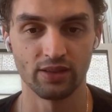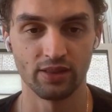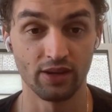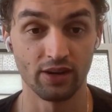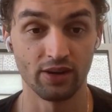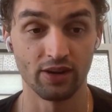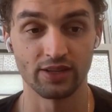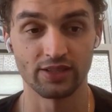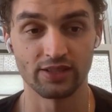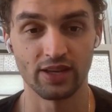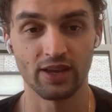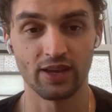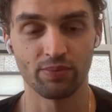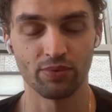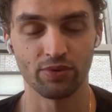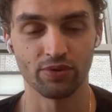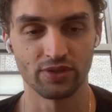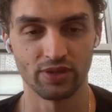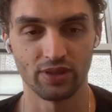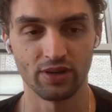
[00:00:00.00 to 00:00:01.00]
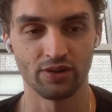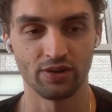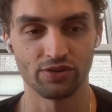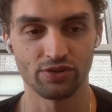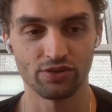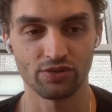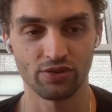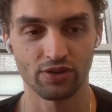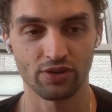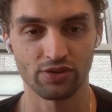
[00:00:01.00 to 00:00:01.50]
their examples and their
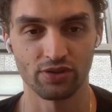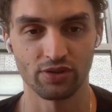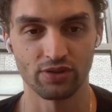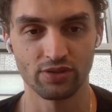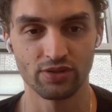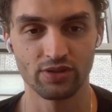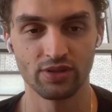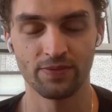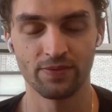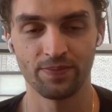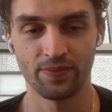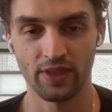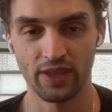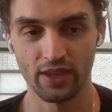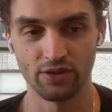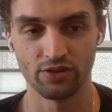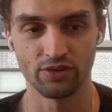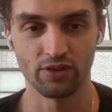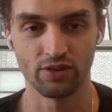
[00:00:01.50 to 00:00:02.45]
instructions into the